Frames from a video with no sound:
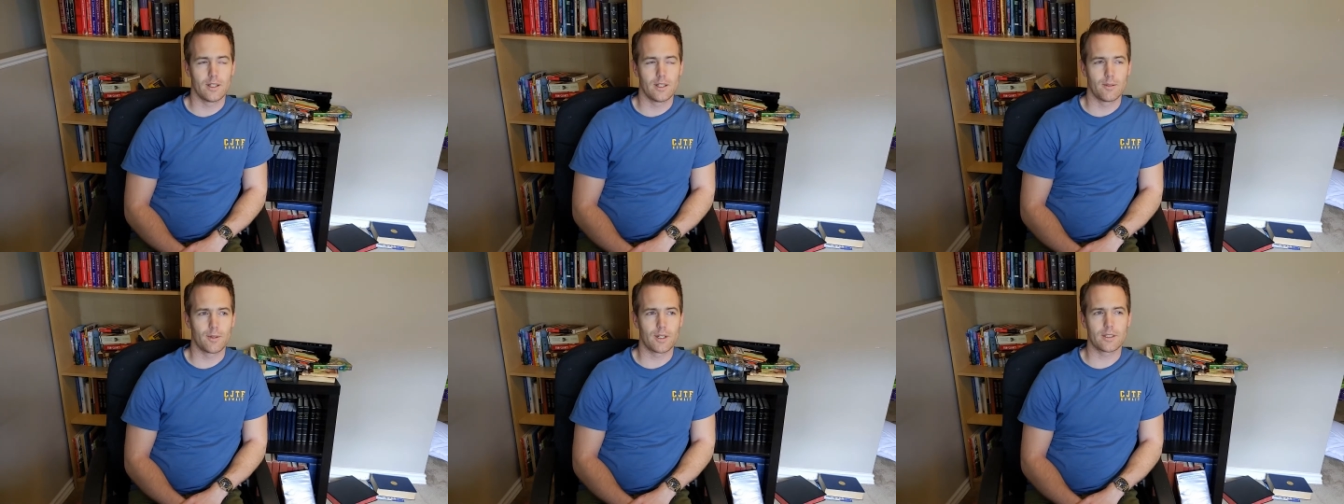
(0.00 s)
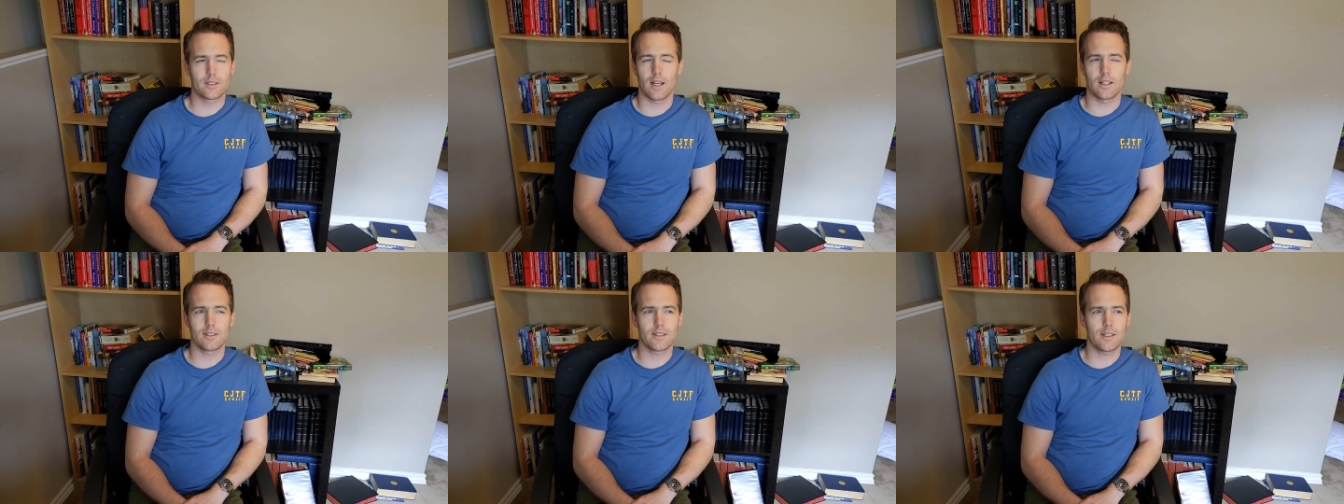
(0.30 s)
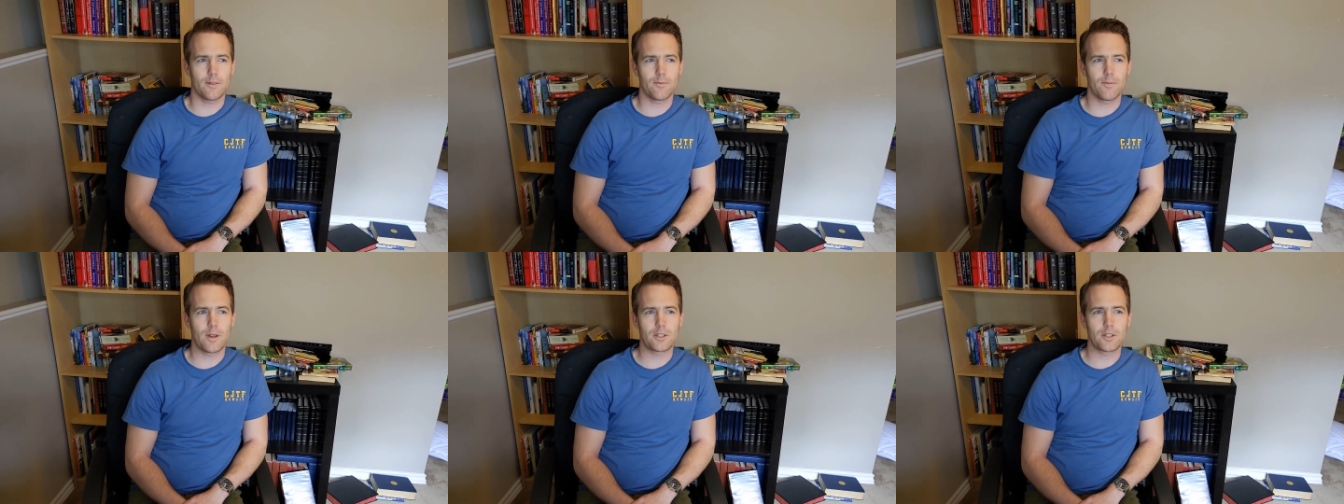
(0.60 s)
Because as I
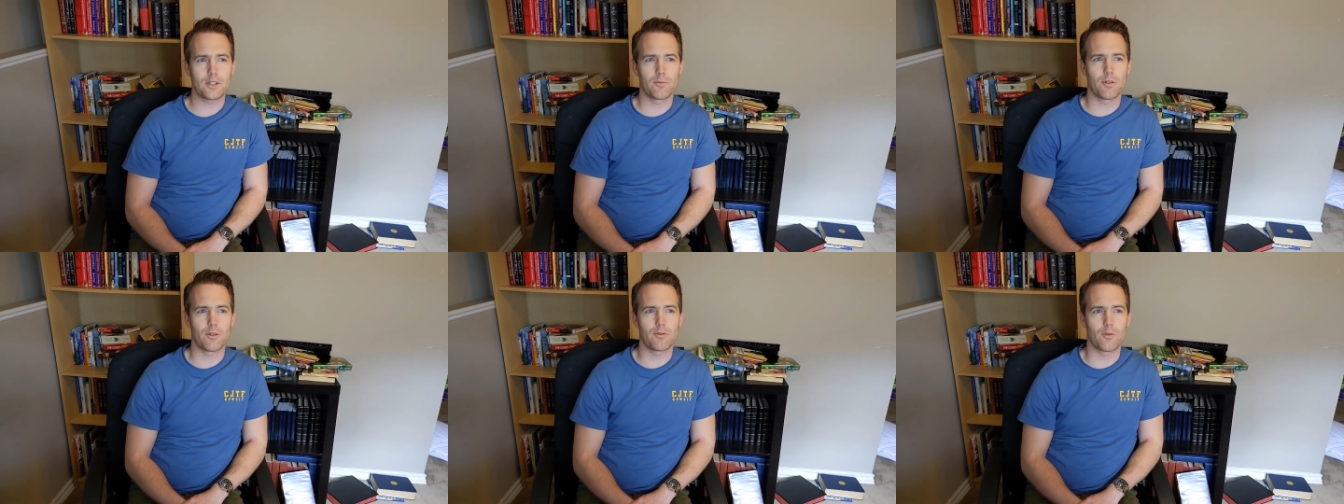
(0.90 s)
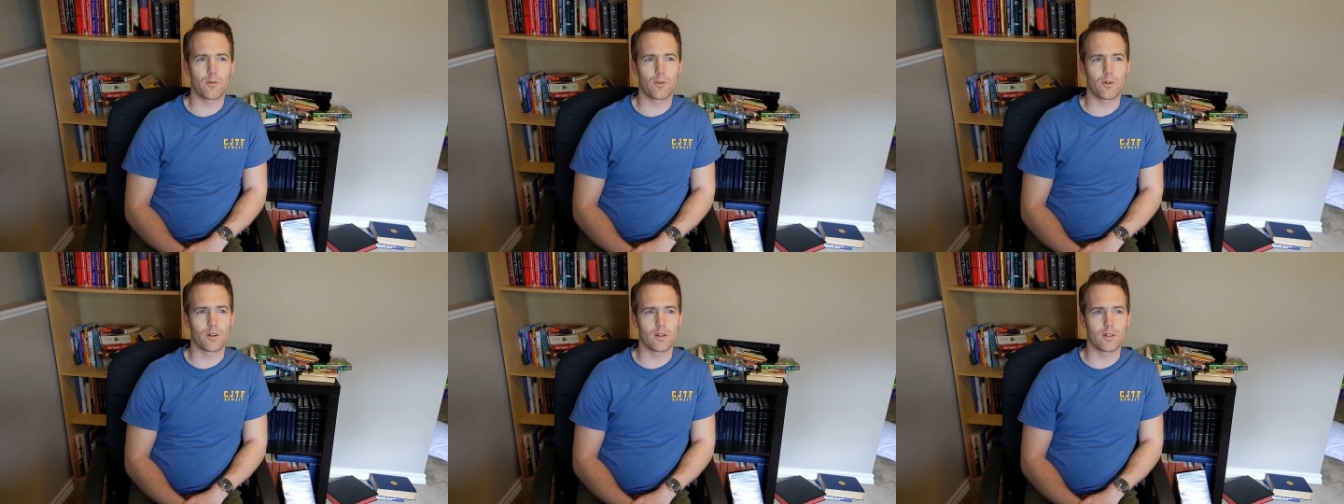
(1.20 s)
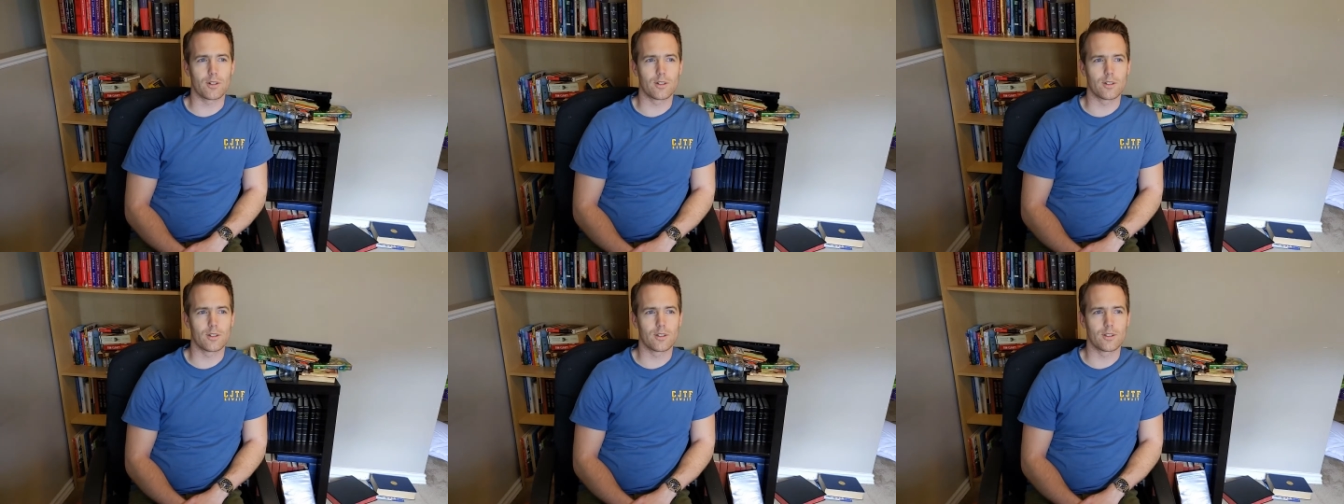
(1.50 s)
mentioned before,
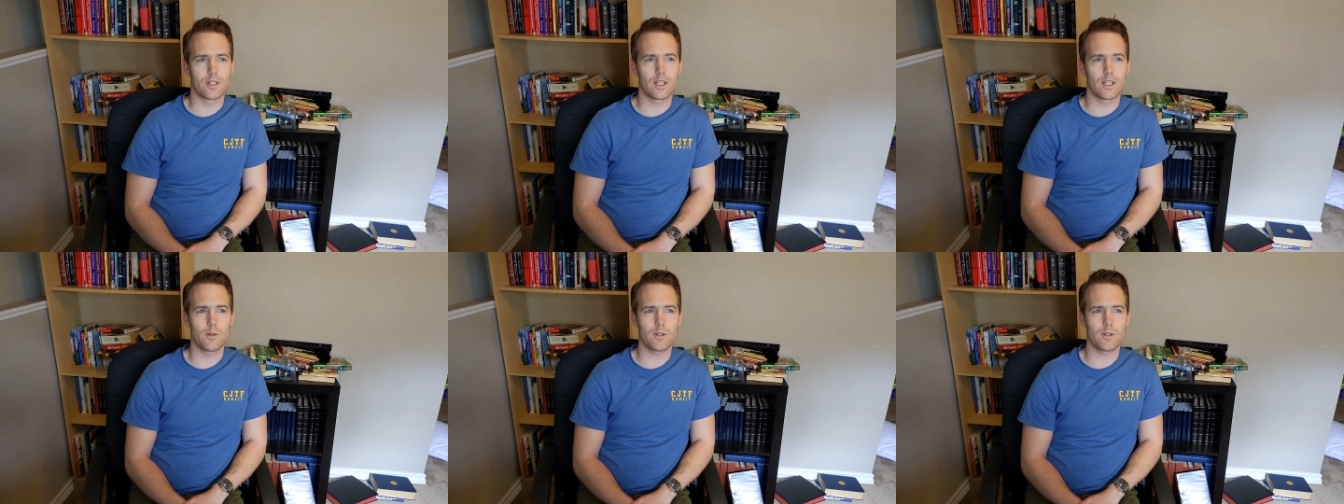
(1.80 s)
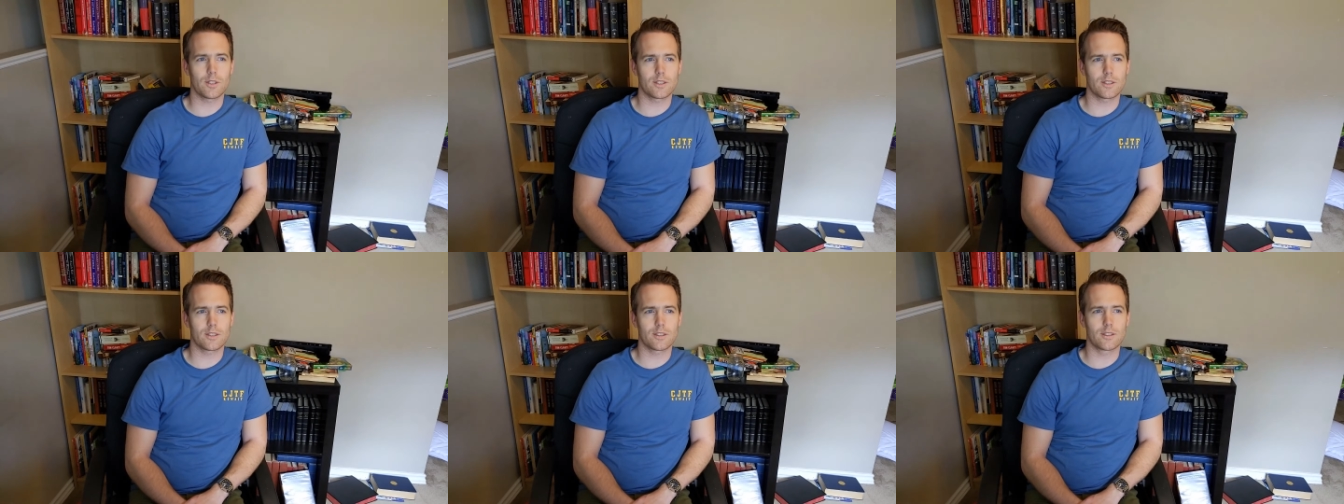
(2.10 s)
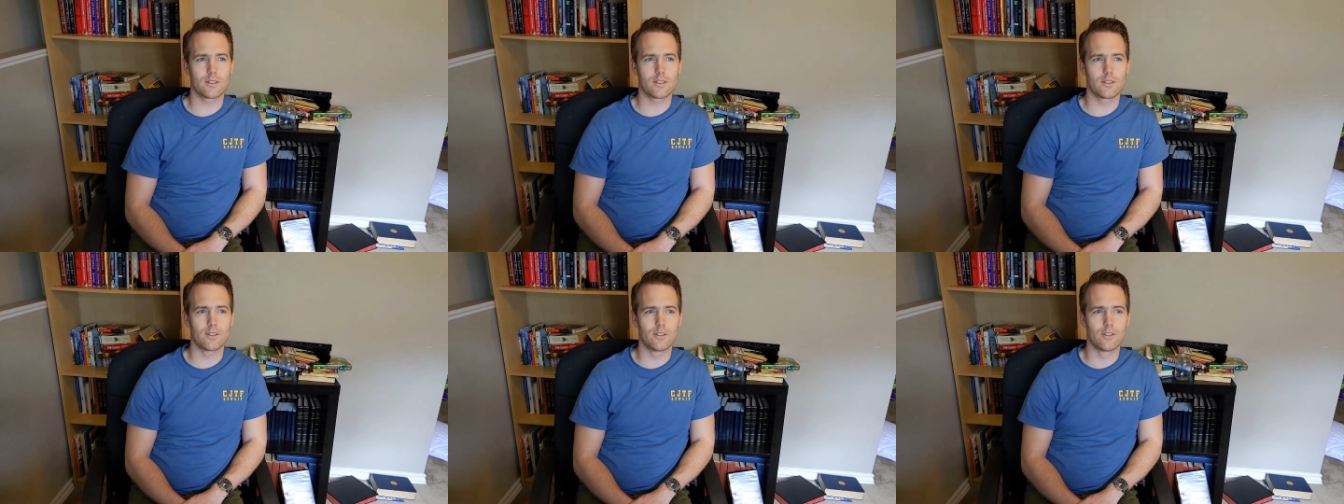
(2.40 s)
linguists
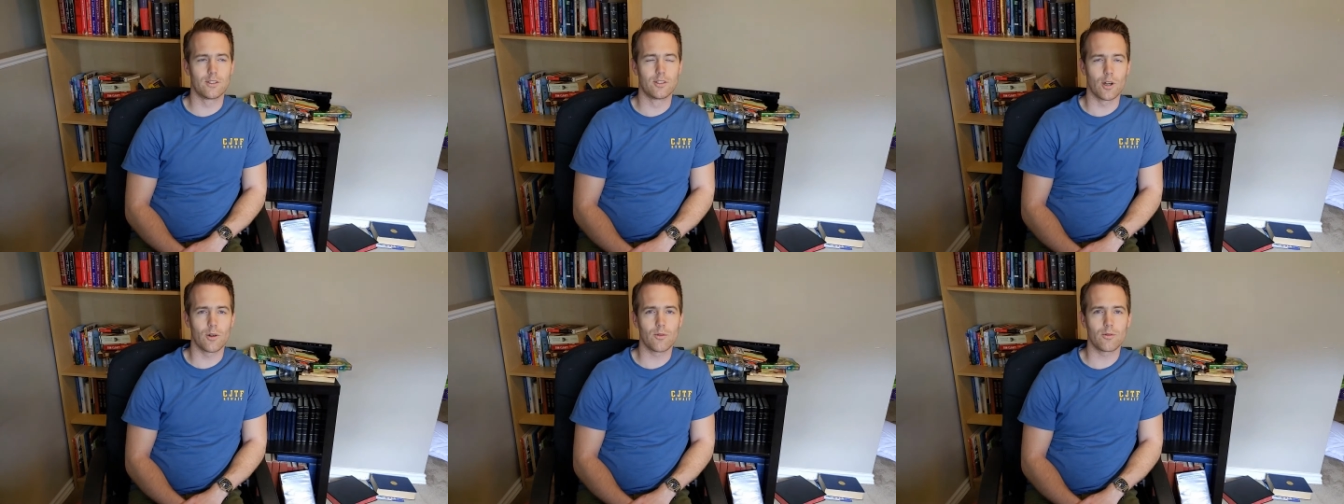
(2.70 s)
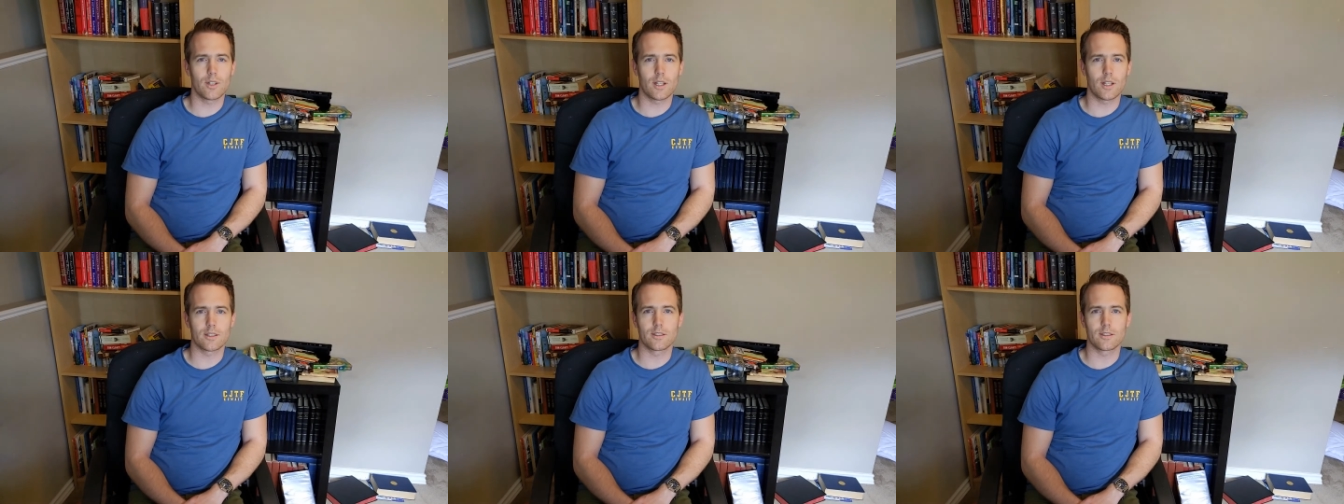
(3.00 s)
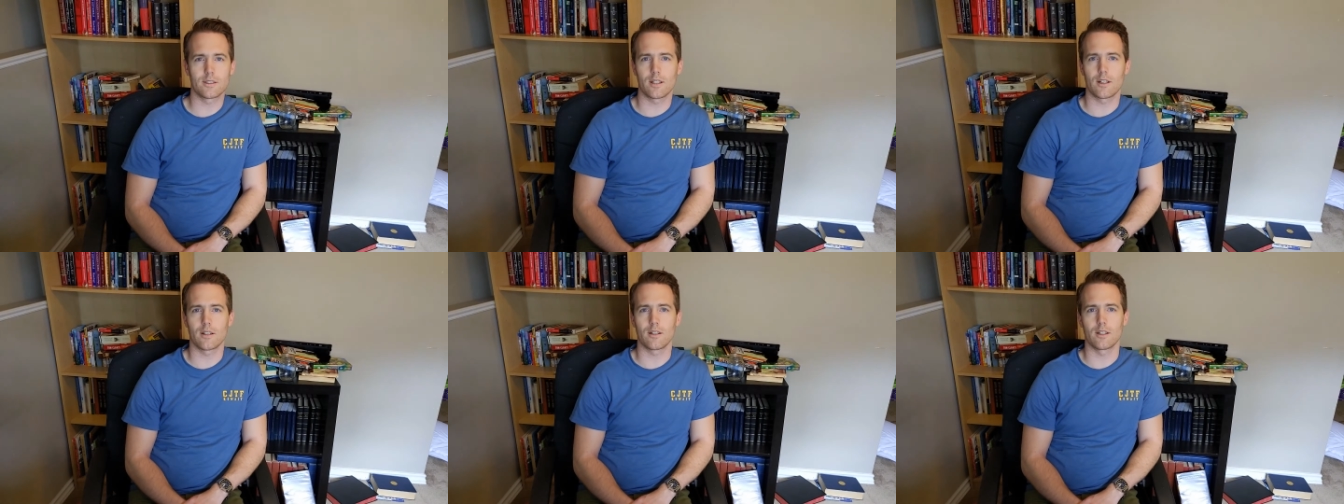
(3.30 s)
don't
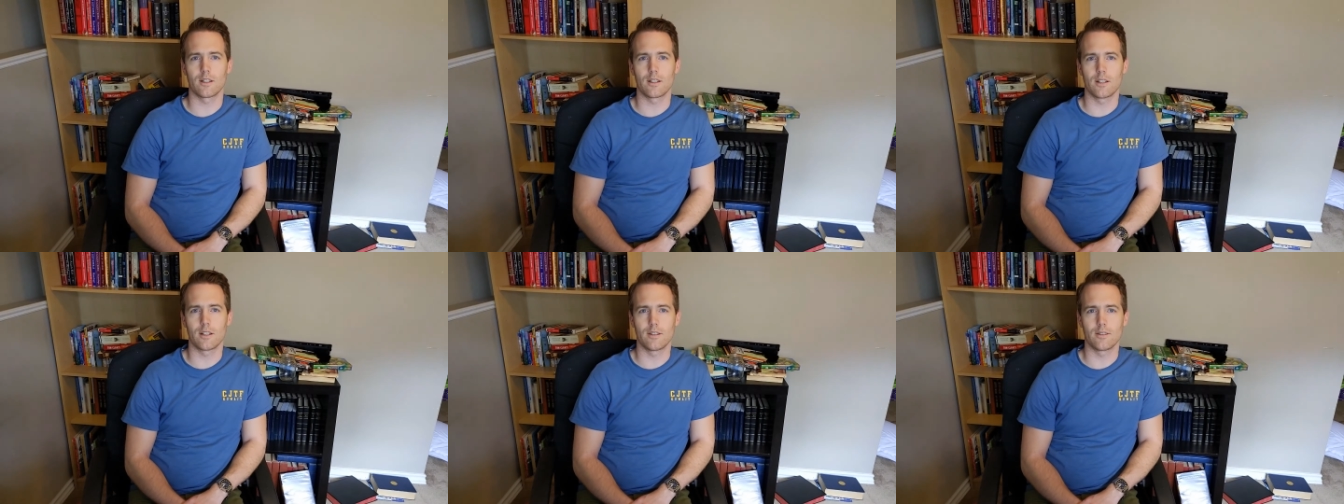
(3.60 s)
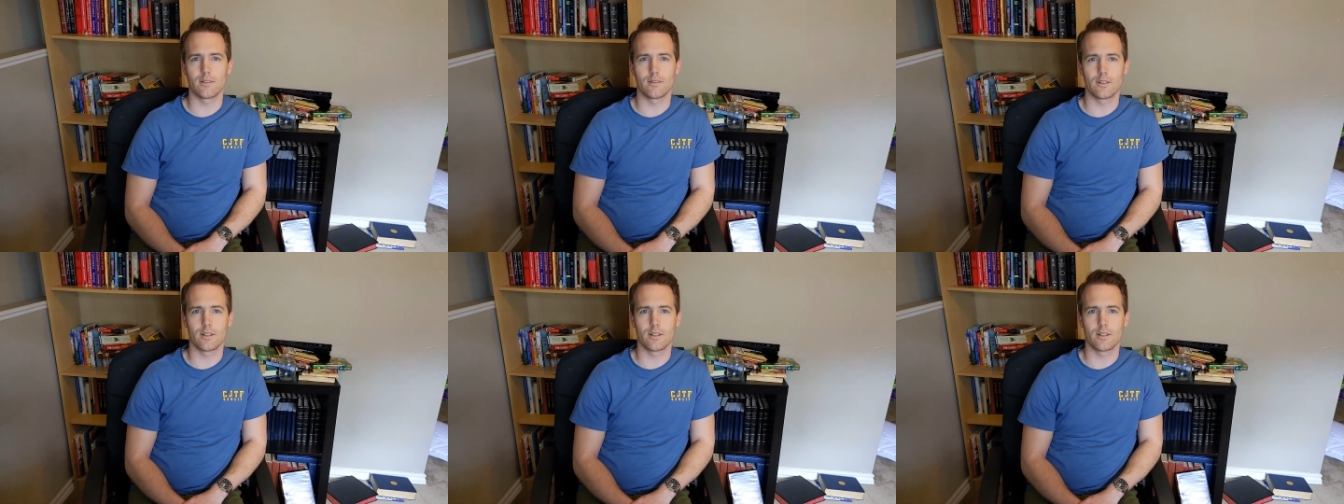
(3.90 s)
necessarily